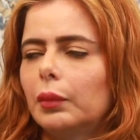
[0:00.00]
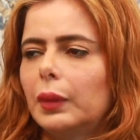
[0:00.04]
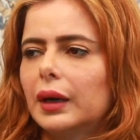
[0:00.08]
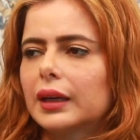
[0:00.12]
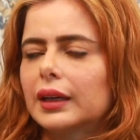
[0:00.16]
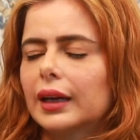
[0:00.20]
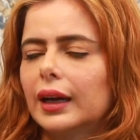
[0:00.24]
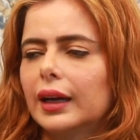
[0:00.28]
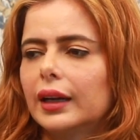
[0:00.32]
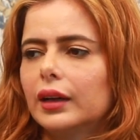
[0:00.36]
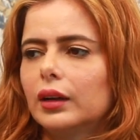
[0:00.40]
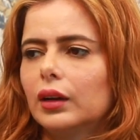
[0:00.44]

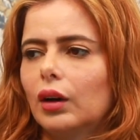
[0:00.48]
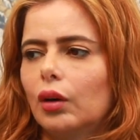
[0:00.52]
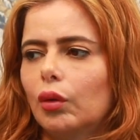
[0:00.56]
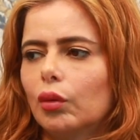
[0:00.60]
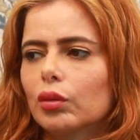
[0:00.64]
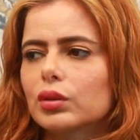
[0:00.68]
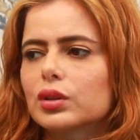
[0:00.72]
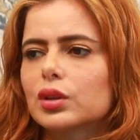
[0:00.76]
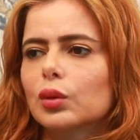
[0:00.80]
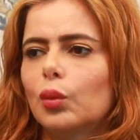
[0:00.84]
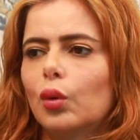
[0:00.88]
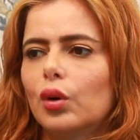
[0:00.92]
But I
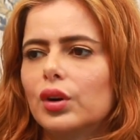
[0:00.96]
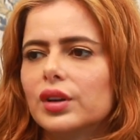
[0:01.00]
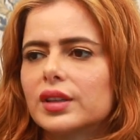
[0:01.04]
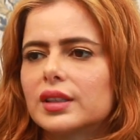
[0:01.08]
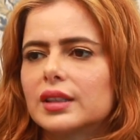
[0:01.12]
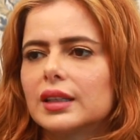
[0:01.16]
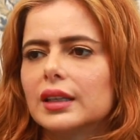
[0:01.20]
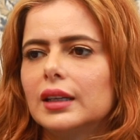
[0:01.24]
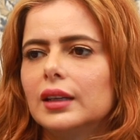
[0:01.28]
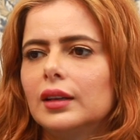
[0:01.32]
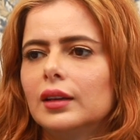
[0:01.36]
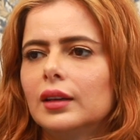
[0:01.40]
also want to
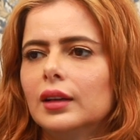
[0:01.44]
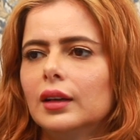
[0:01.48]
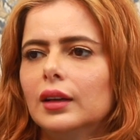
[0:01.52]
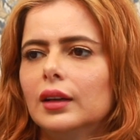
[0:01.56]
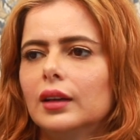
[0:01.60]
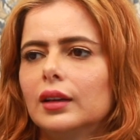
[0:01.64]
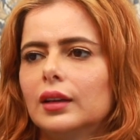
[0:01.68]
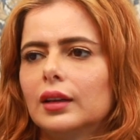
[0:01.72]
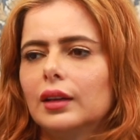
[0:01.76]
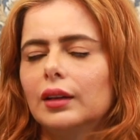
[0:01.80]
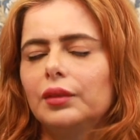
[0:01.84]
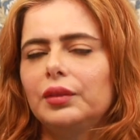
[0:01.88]
see,
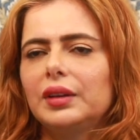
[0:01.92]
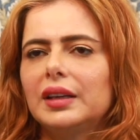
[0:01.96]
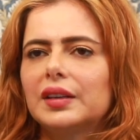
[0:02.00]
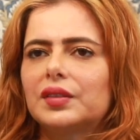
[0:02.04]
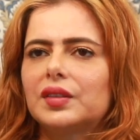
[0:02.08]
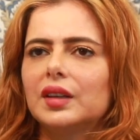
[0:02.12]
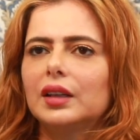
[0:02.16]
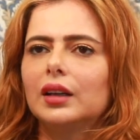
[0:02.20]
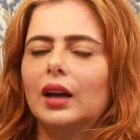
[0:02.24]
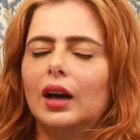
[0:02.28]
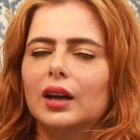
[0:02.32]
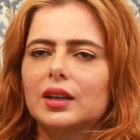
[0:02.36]
you know,
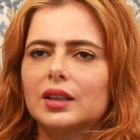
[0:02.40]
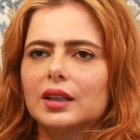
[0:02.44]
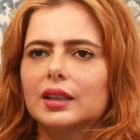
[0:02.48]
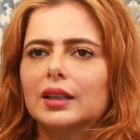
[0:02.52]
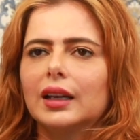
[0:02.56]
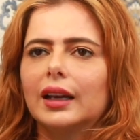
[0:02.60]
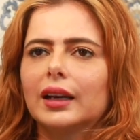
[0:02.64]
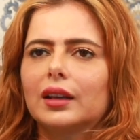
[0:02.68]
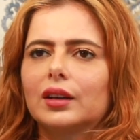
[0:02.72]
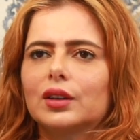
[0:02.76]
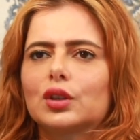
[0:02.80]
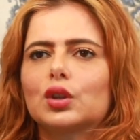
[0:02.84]
we've seen
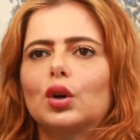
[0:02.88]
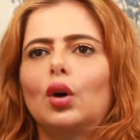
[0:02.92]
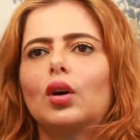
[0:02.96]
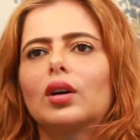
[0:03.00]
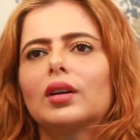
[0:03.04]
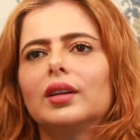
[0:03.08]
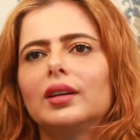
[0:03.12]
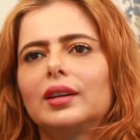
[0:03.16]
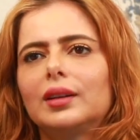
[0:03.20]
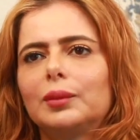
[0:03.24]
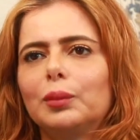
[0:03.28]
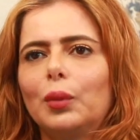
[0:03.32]
Ajith like a
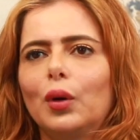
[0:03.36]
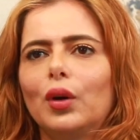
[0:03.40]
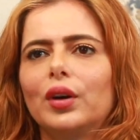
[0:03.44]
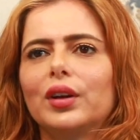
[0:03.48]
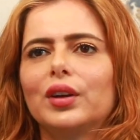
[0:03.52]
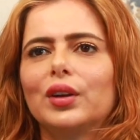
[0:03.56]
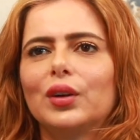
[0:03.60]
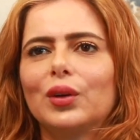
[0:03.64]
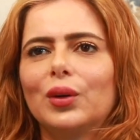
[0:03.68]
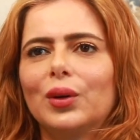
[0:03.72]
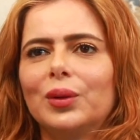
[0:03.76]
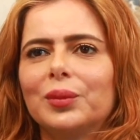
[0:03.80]
chocolate boy,
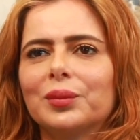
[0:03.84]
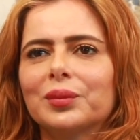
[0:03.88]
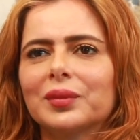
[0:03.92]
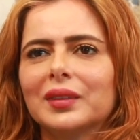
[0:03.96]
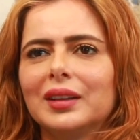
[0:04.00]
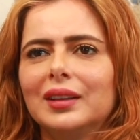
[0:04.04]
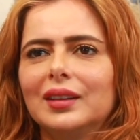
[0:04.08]
you know,